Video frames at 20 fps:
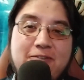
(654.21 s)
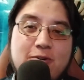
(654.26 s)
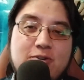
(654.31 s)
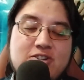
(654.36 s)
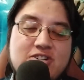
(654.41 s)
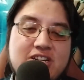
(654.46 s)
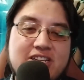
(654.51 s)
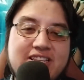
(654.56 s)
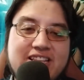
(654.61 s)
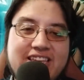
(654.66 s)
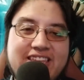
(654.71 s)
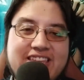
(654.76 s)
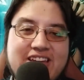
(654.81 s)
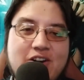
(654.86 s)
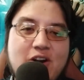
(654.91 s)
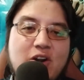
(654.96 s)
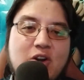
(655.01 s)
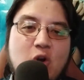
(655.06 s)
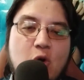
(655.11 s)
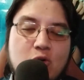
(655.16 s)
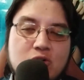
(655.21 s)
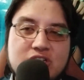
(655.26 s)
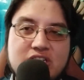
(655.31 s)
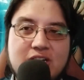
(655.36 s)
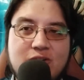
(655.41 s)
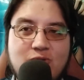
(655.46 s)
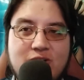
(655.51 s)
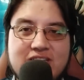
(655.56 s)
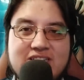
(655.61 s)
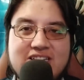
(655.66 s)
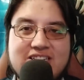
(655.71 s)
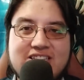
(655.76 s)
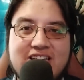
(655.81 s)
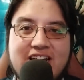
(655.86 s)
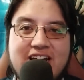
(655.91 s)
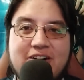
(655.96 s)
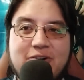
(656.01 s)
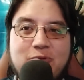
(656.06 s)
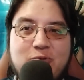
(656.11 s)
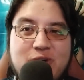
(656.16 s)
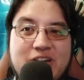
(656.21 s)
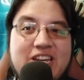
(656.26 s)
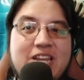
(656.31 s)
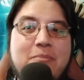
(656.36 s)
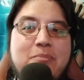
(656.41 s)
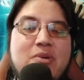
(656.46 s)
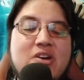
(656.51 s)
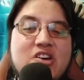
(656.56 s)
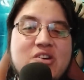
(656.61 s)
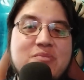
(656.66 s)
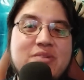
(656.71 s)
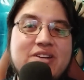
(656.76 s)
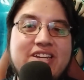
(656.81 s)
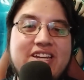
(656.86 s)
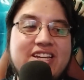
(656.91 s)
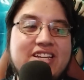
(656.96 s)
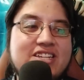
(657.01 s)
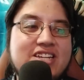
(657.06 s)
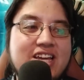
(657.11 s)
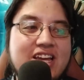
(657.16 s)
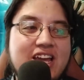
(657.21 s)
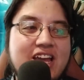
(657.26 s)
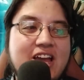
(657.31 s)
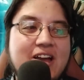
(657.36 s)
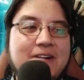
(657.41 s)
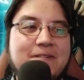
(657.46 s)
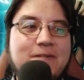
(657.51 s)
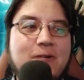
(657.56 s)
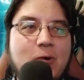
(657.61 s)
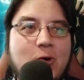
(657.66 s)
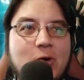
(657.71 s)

But unfortunately, there are consequences that are really permanent